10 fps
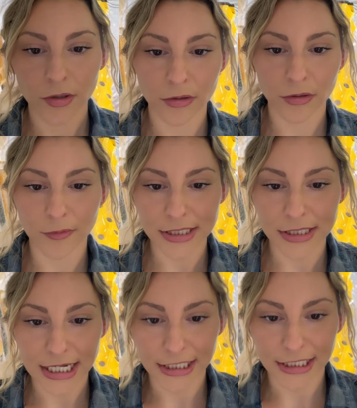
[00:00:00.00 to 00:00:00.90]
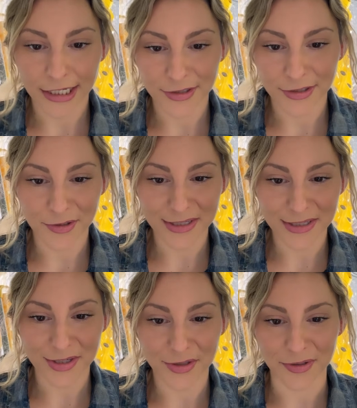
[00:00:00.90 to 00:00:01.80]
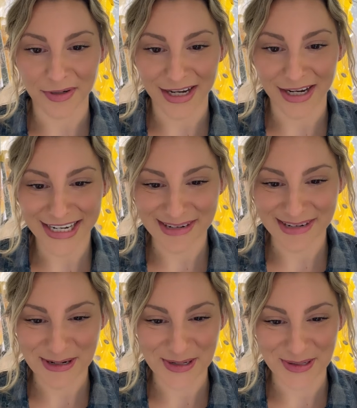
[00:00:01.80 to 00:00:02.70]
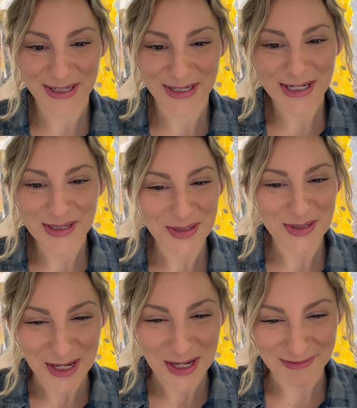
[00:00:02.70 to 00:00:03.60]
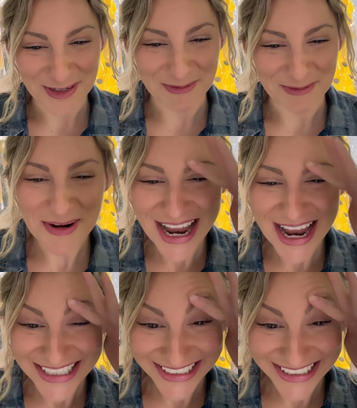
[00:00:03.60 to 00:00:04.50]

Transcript: Who was that again? Who is who? I am who. Who's on for what?